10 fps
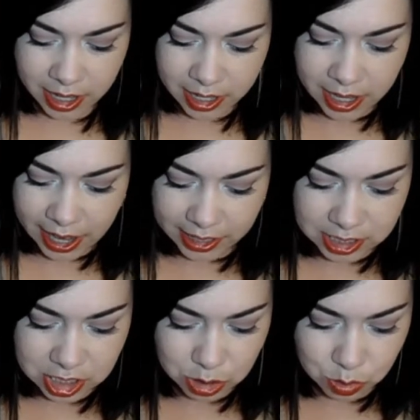
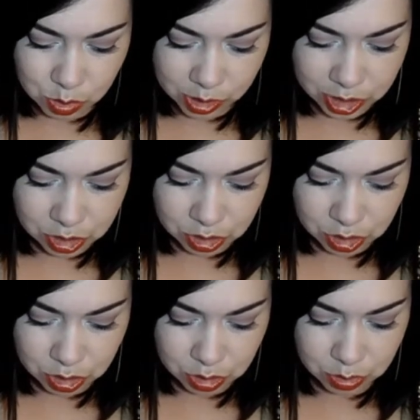Next, what
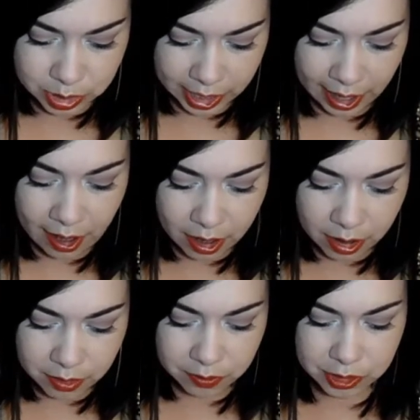do we
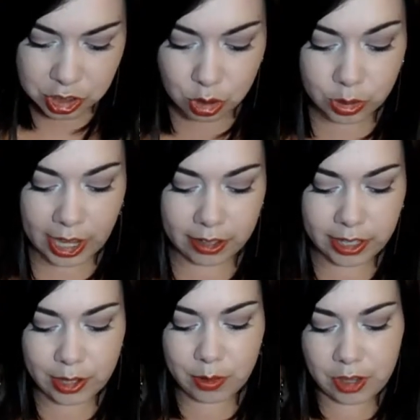have? So yeah,
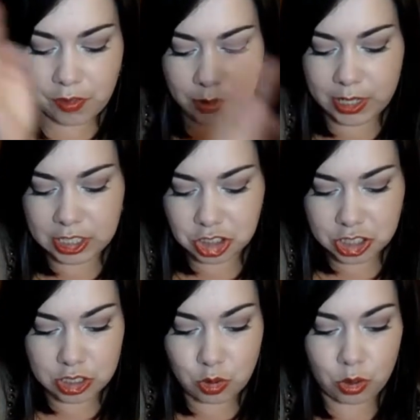lightweight
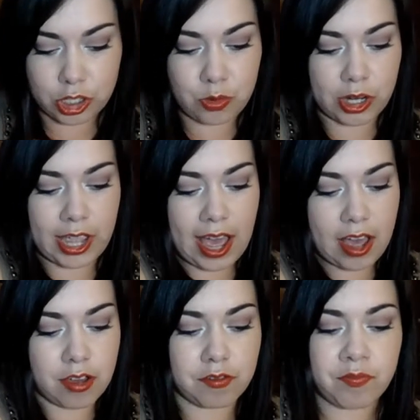foundation, or you want to
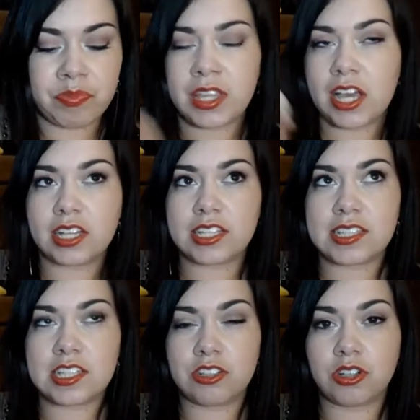have a
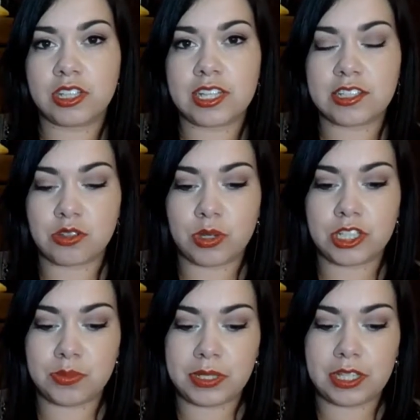concealer that is going
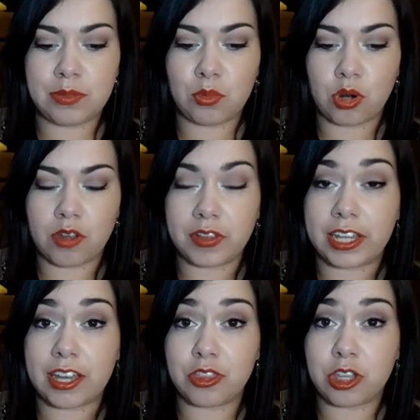to be more of like
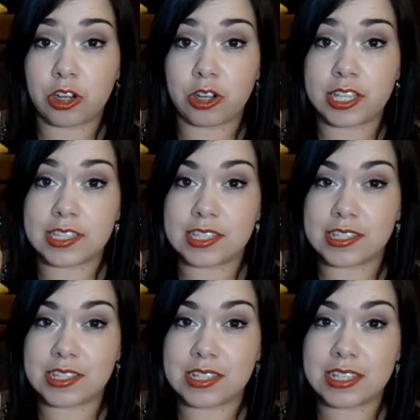a thicker
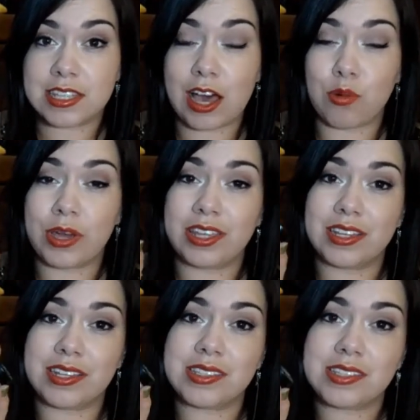consistency, that way
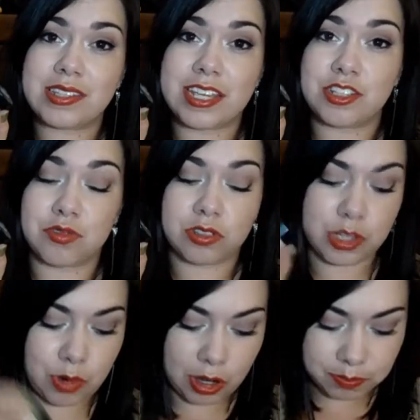that it stays really
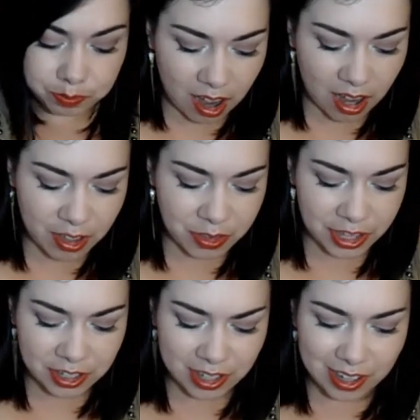well.
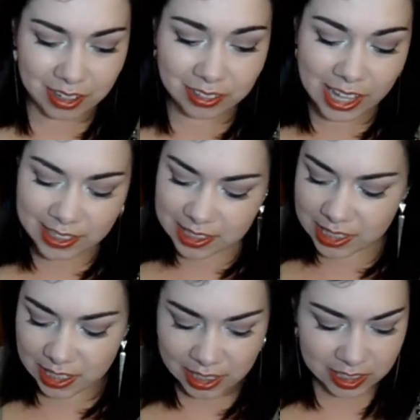Then last
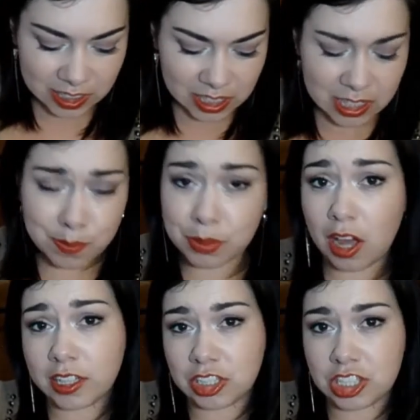thing is
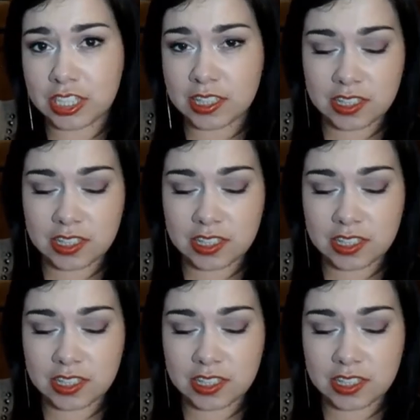blotting sheets.